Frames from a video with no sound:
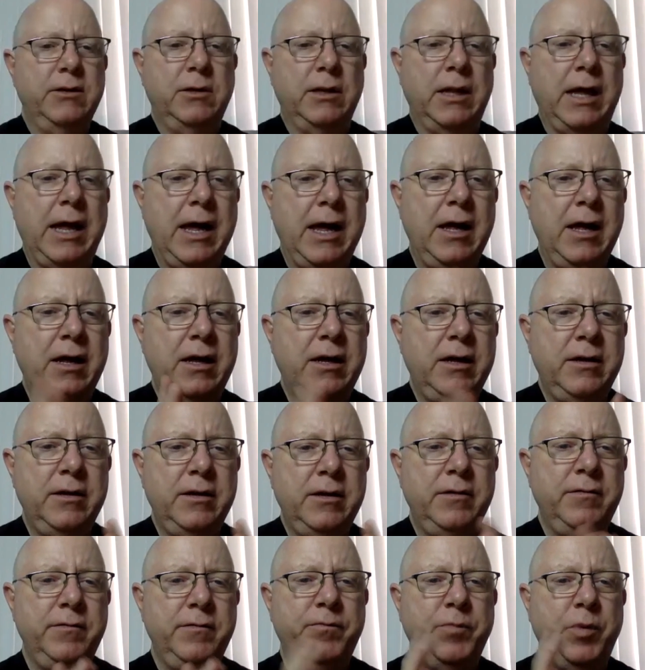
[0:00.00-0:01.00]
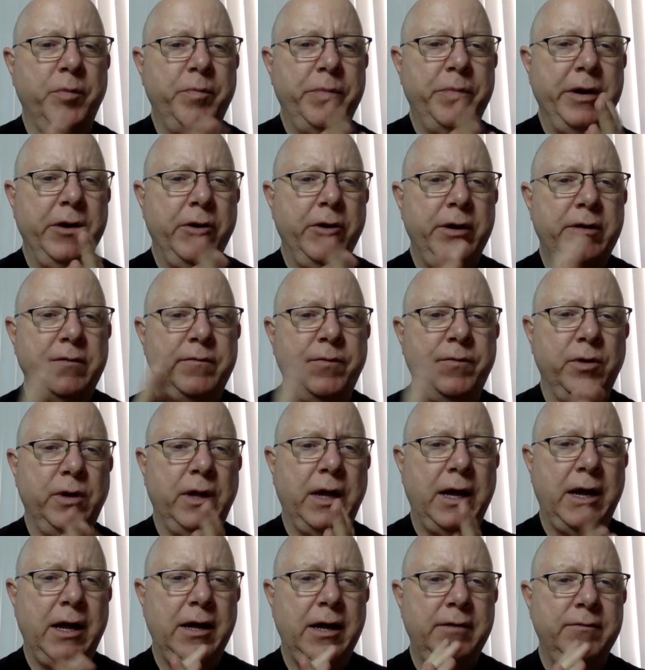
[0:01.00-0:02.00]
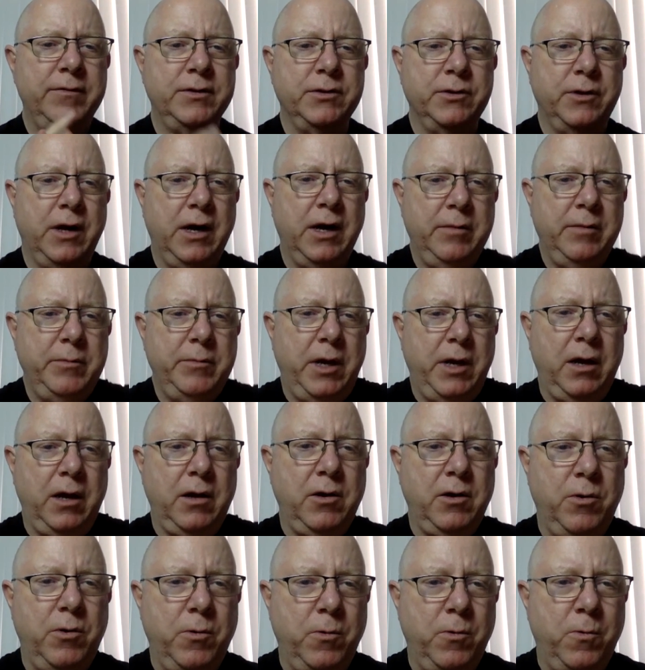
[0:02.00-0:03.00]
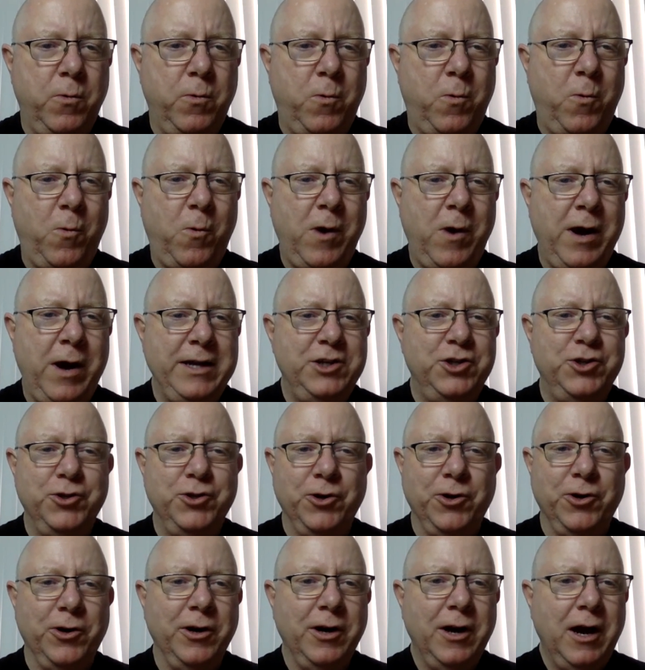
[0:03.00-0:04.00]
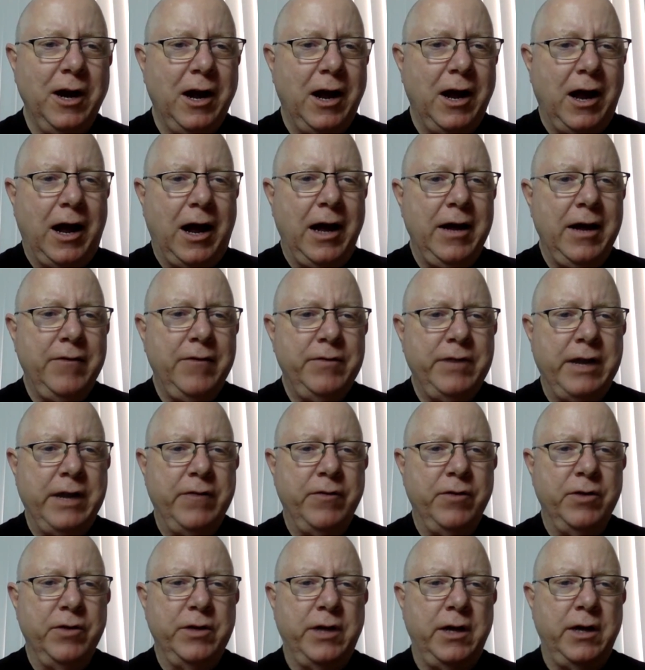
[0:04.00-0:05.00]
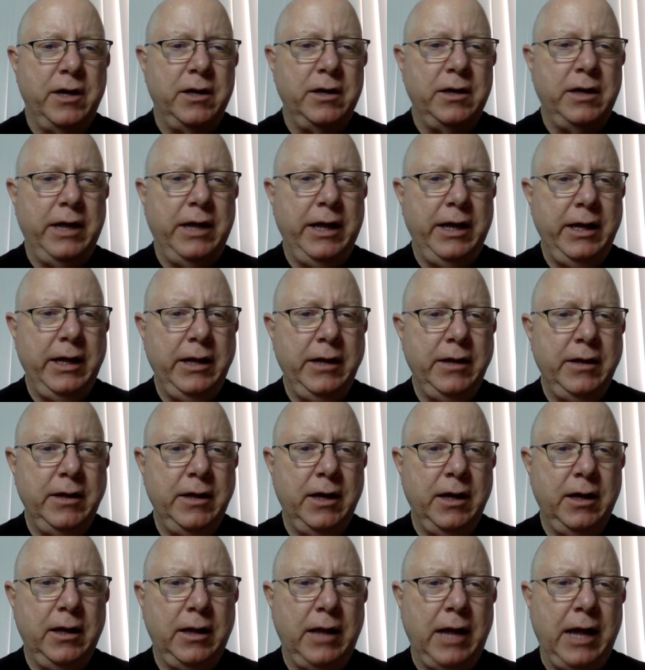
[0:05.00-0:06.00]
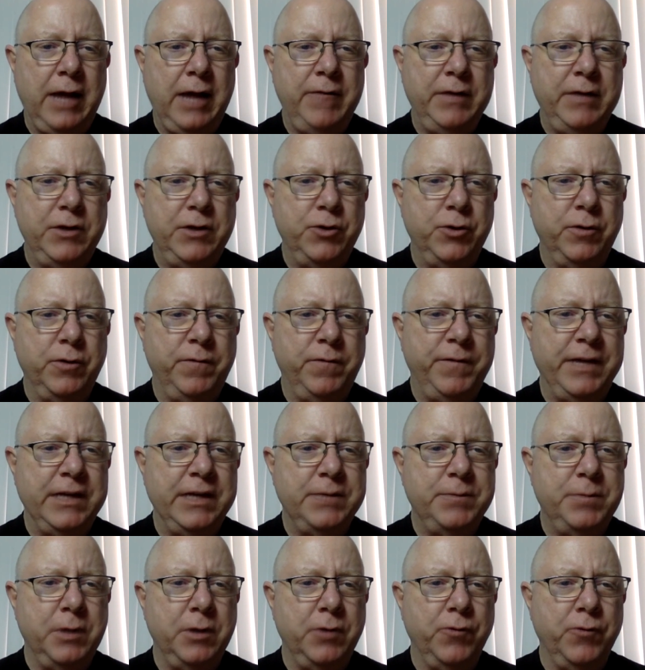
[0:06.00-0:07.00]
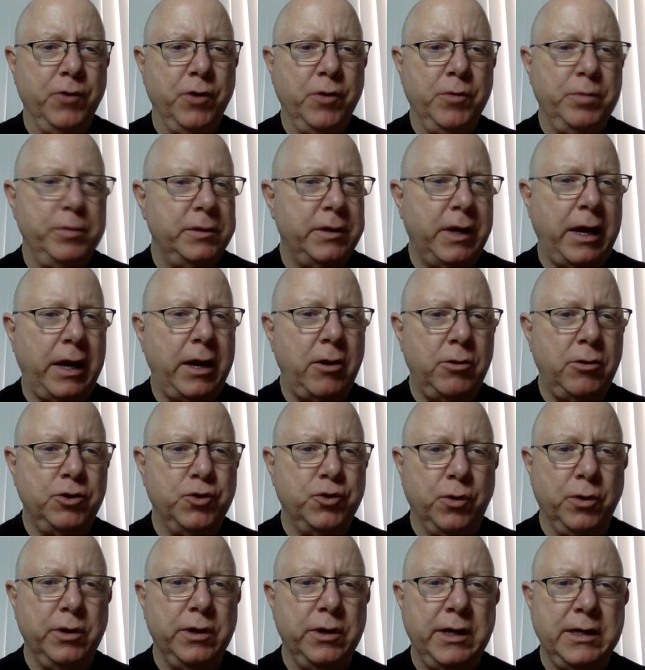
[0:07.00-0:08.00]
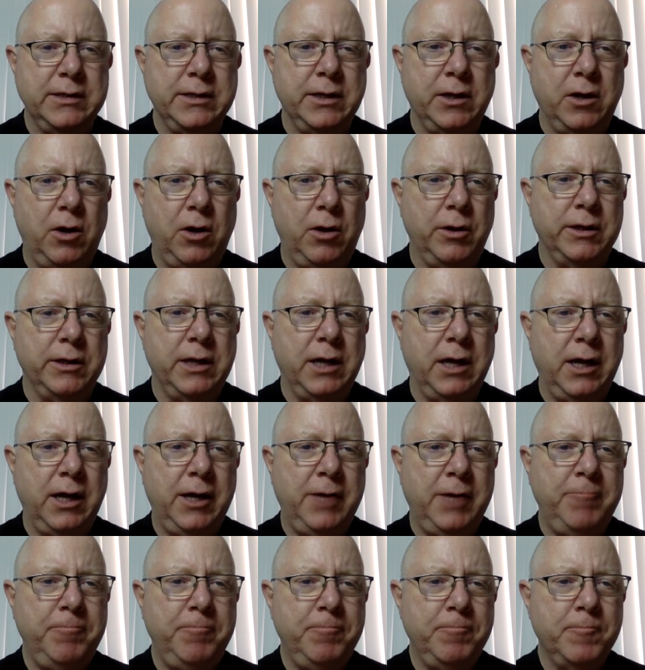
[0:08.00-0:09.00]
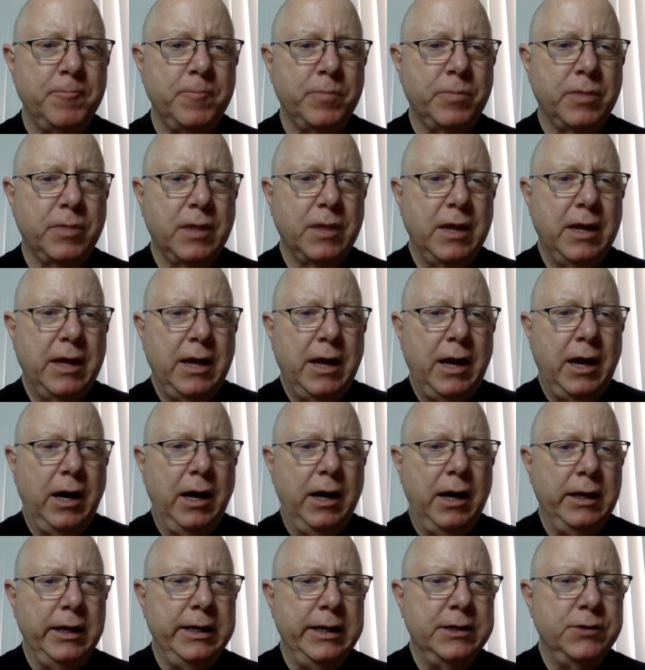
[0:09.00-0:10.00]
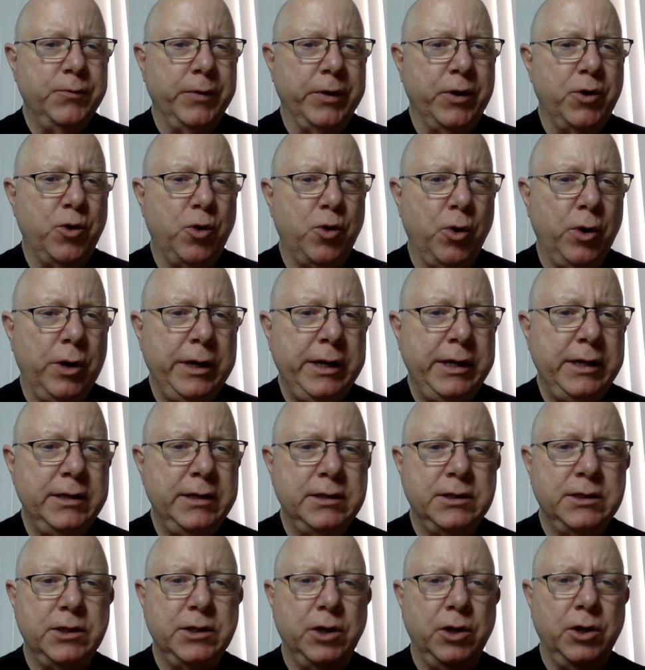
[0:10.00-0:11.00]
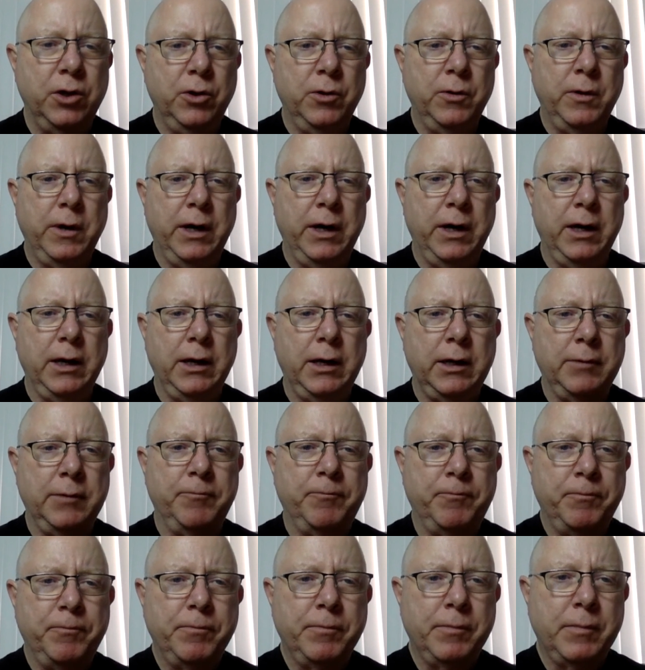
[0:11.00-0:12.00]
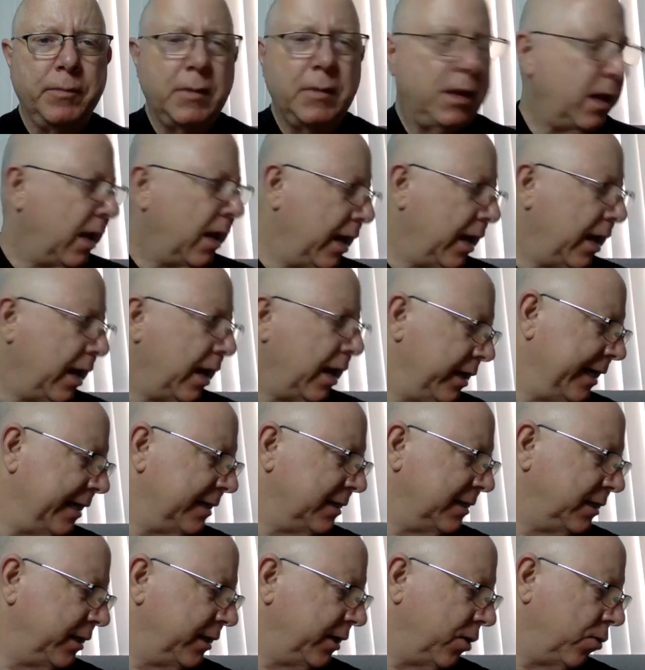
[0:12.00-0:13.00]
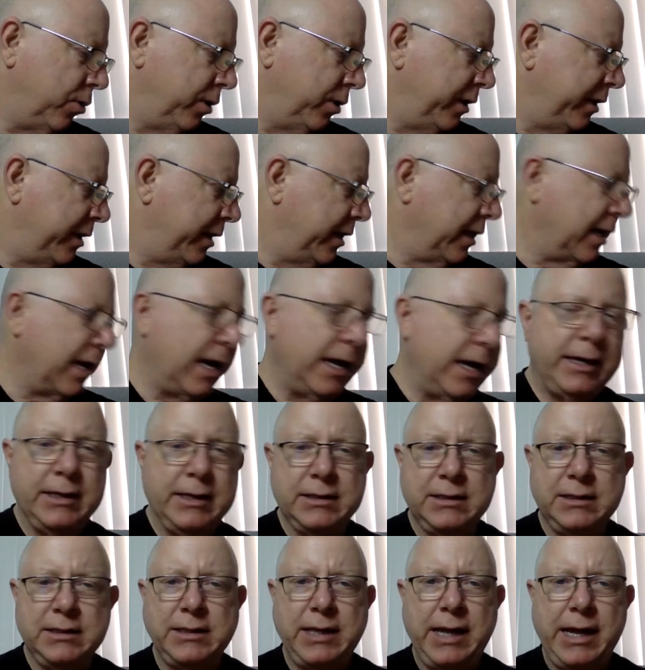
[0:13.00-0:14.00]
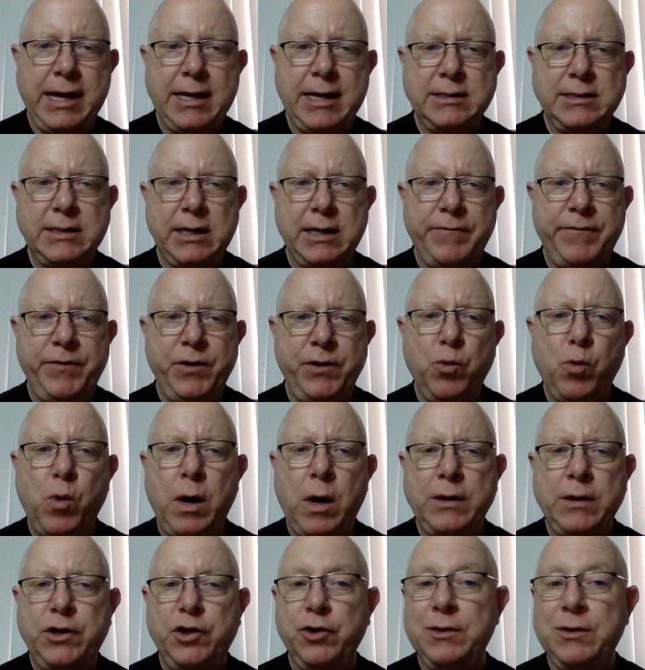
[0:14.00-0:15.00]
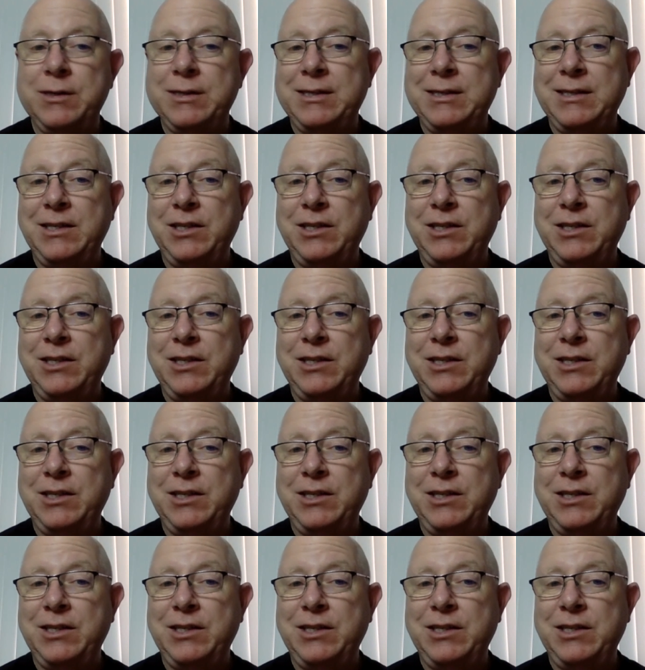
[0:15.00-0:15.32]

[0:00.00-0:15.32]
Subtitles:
live, preparing for live, so I'm not quite sure. I have never done a live into a Facebook group, but I know Jordan does it all the time. It is recording, so I guess the only thing I can say is that if you want to